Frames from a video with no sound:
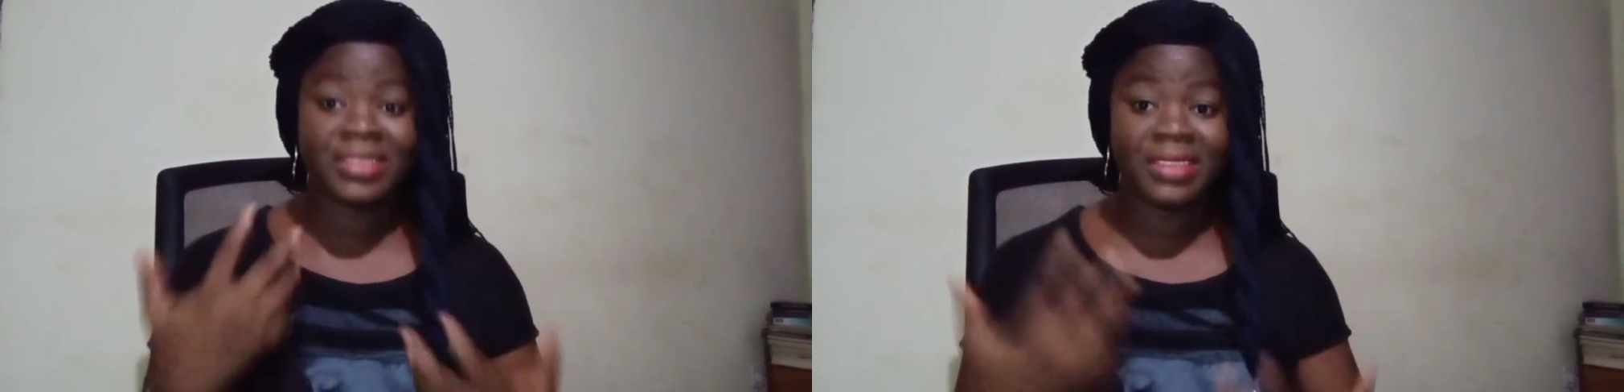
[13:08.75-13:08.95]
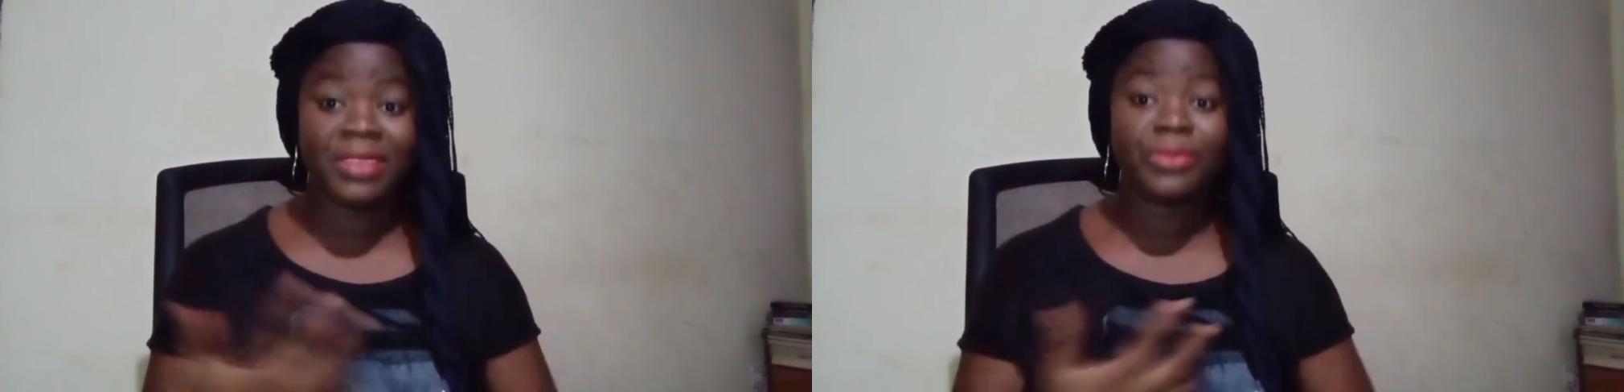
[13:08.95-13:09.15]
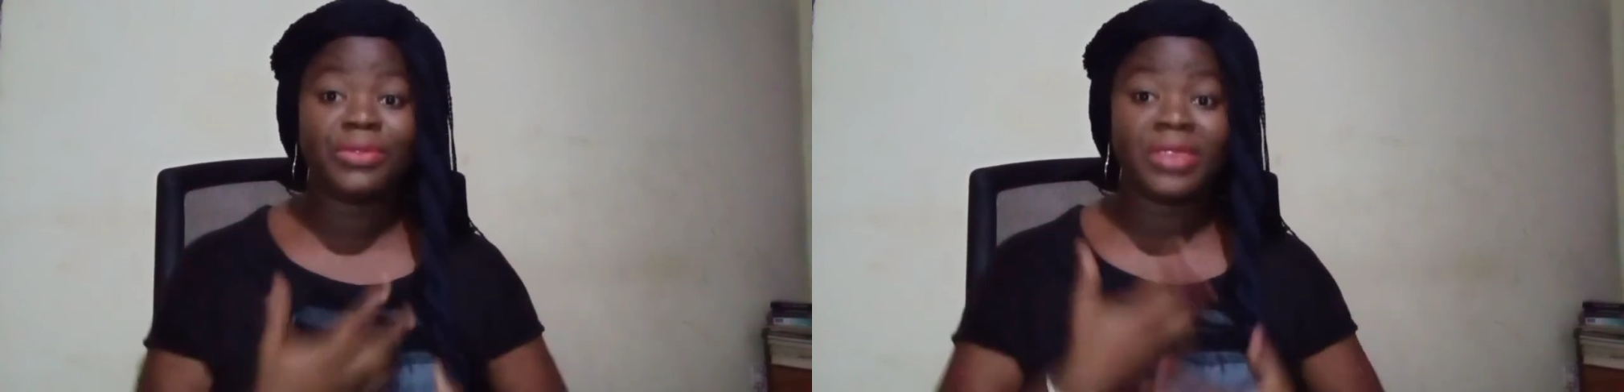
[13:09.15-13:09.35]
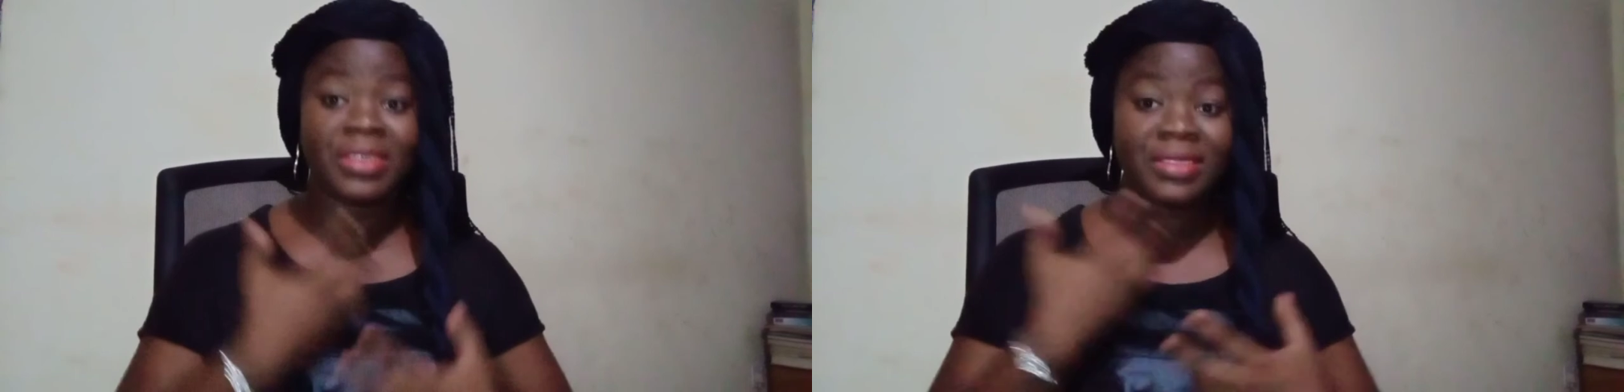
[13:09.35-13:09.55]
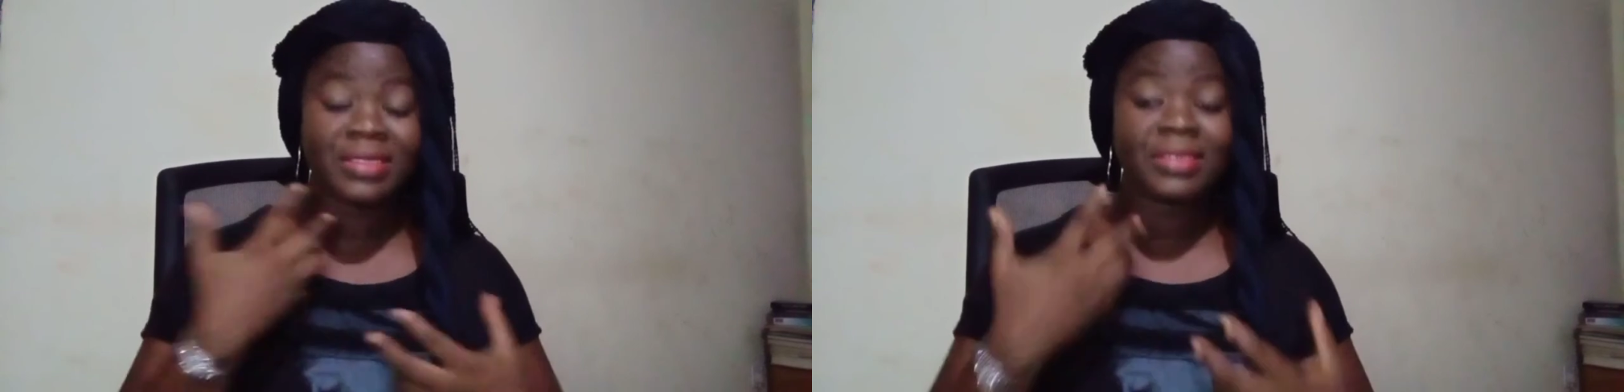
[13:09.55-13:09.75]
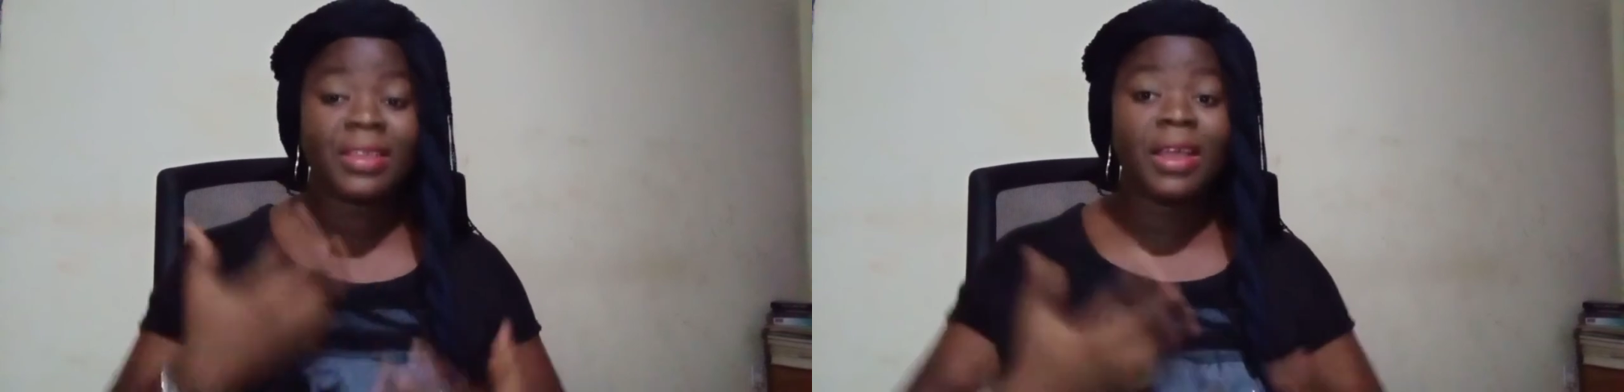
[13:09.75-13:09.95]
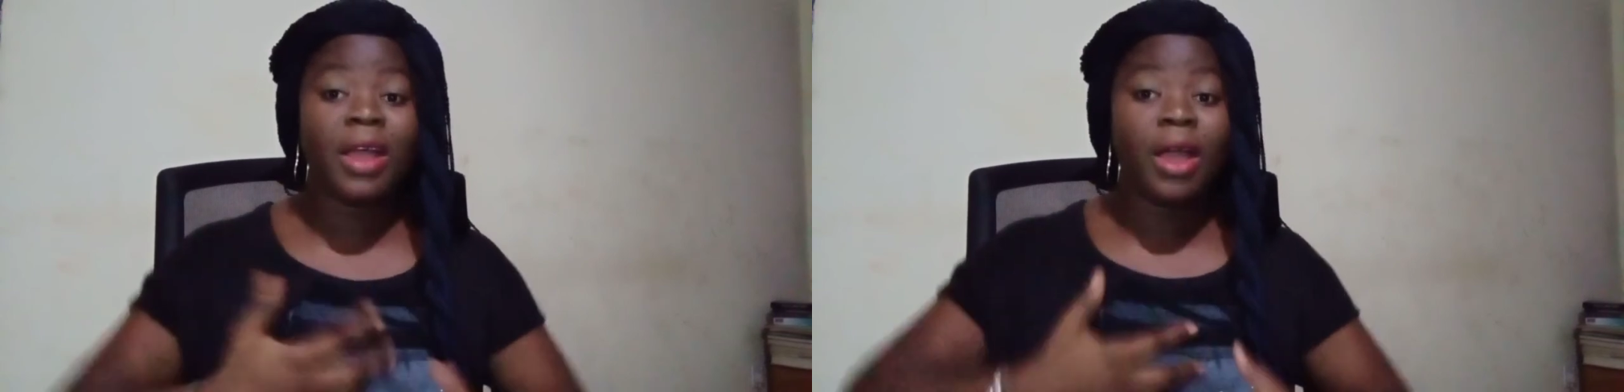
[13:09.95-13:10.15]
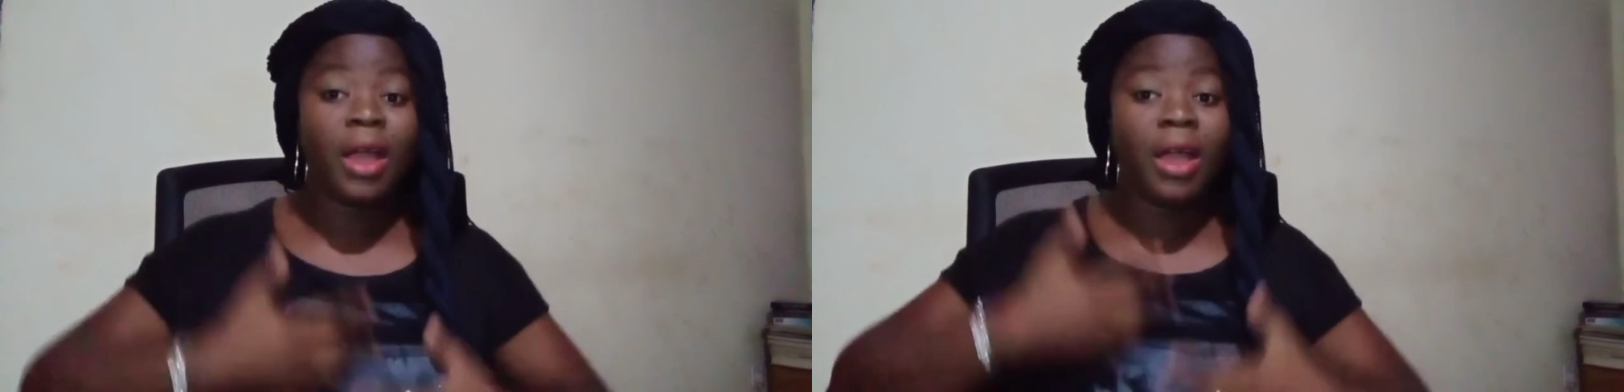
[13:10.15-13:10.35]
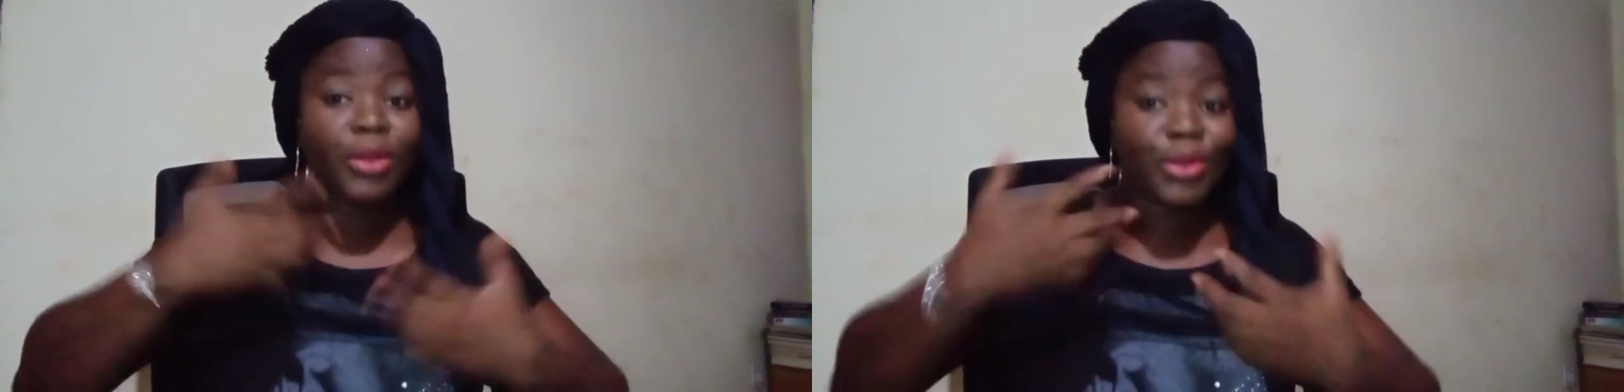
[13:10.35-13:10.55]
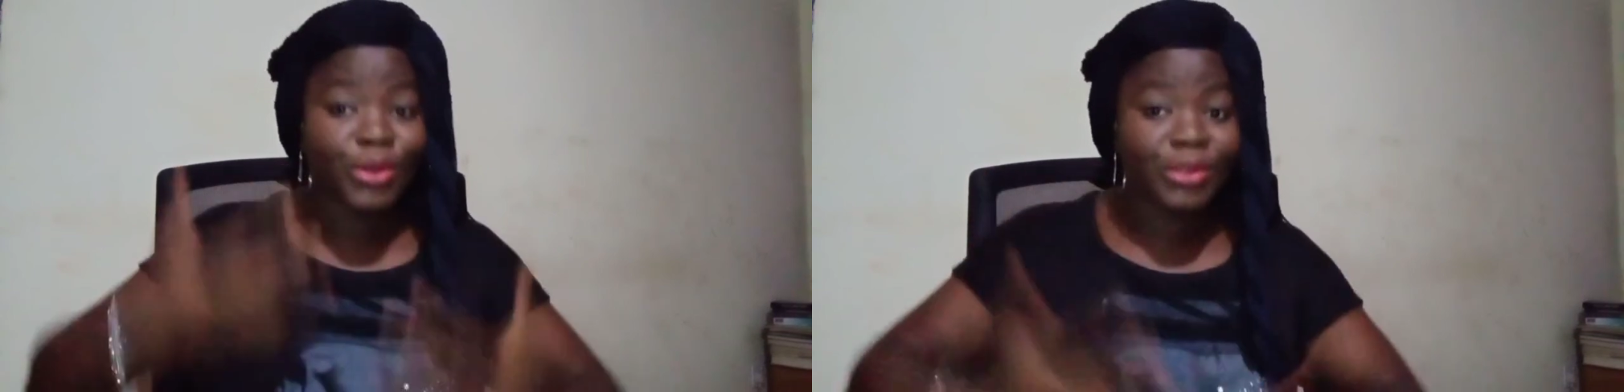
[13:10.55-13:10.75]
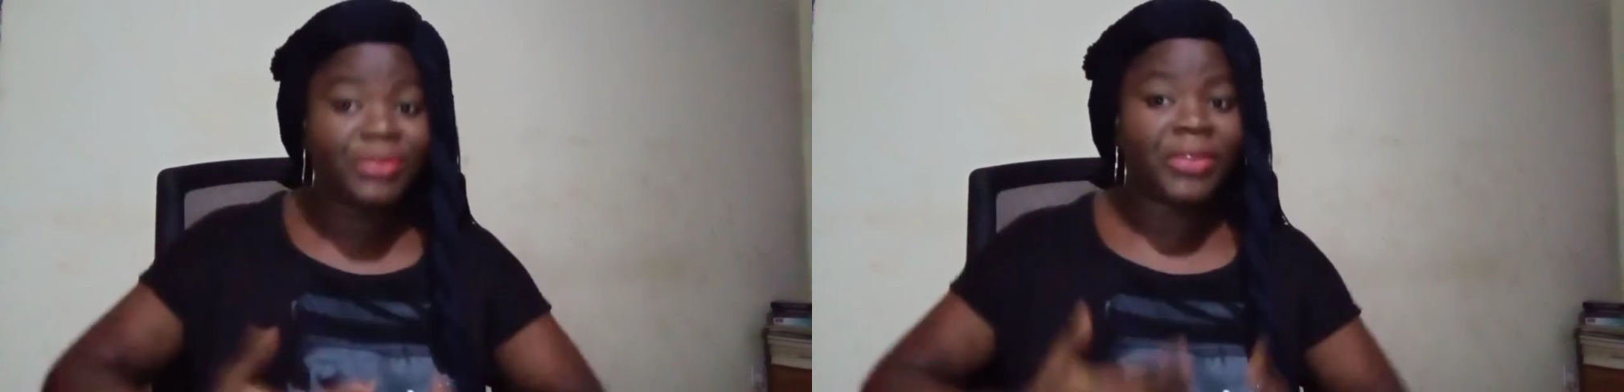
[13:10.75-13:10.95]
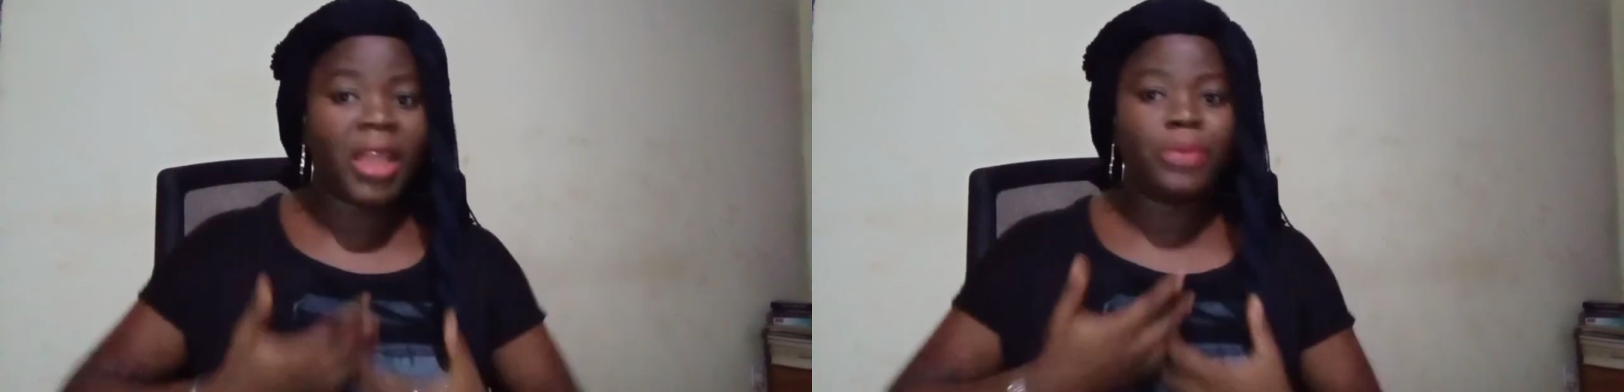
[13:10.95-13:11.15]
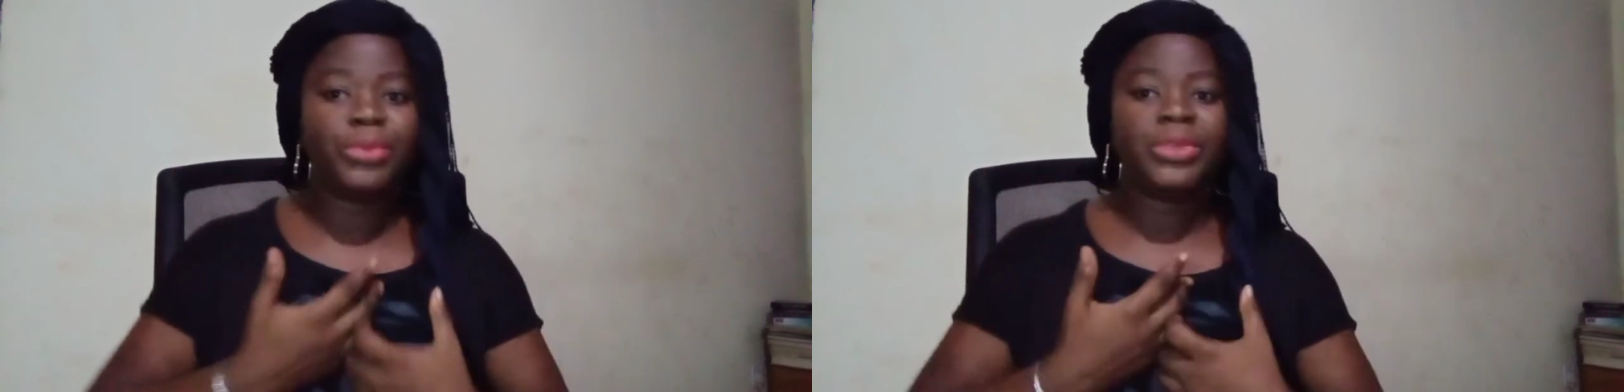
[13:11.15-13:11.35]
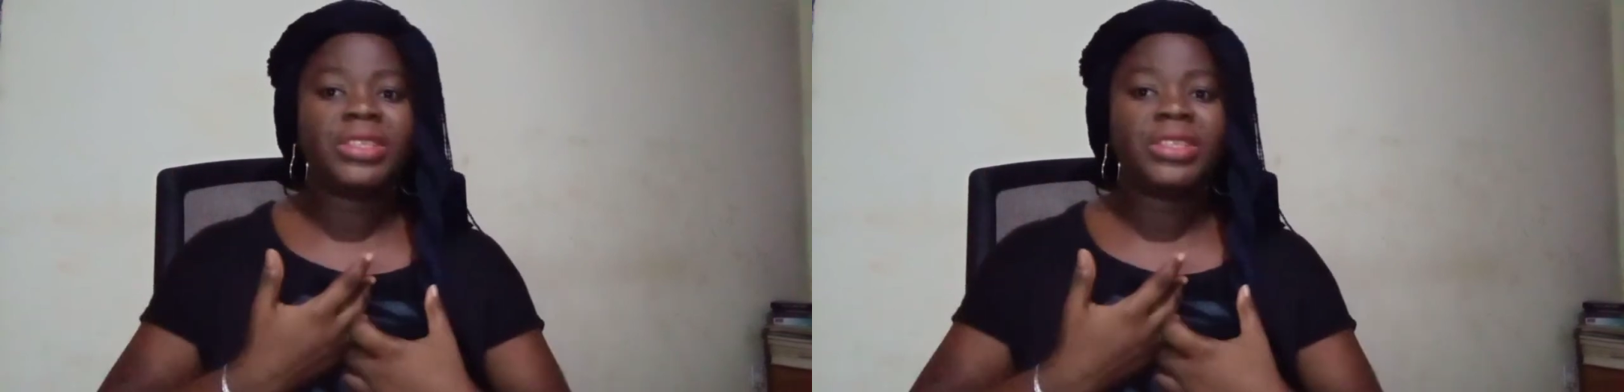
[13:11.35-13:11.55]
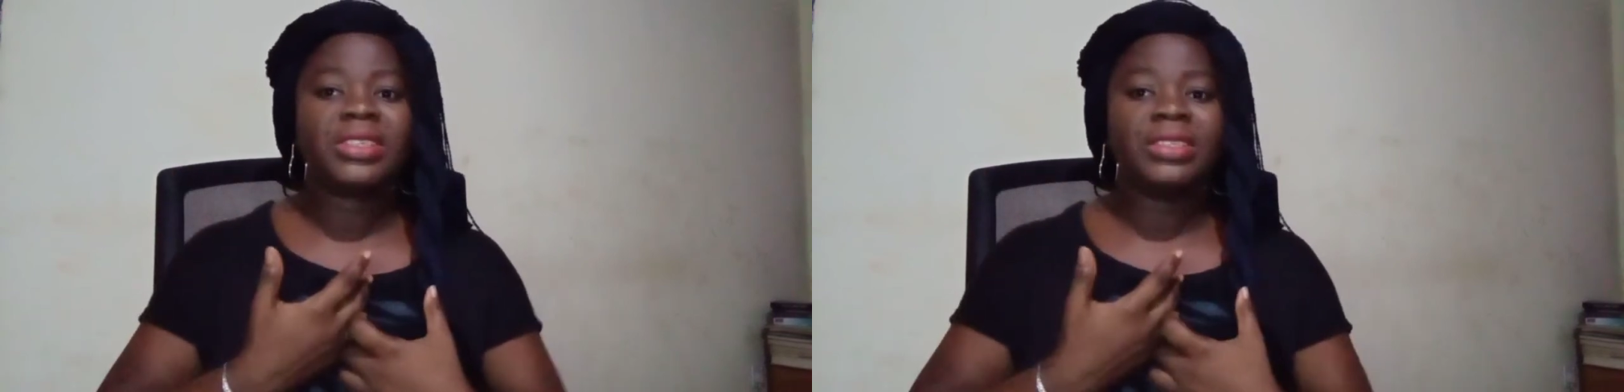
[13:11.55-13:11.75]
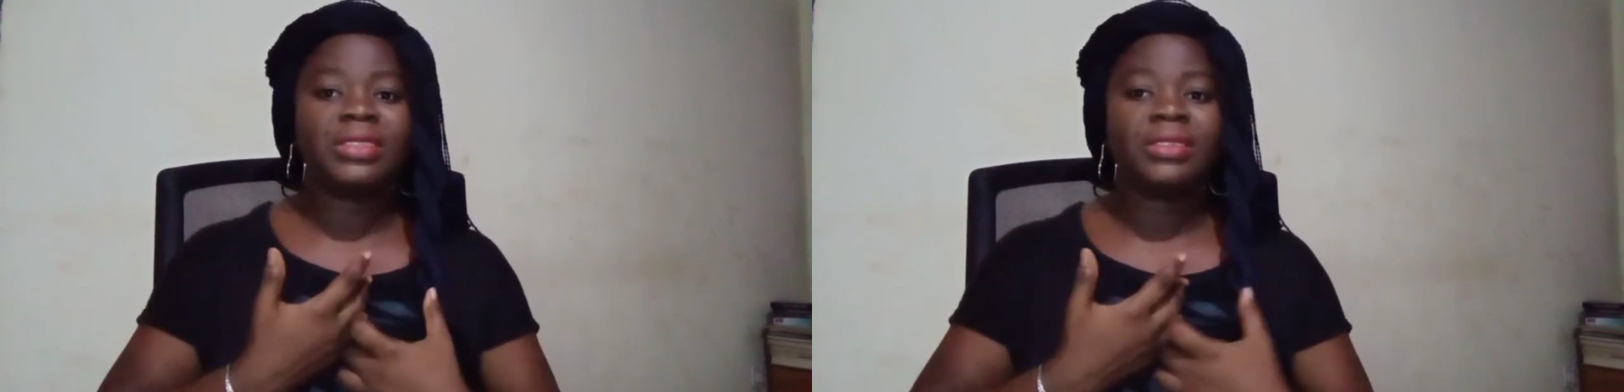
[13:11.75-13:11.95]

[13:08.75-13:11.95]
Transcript: they raise good vibration.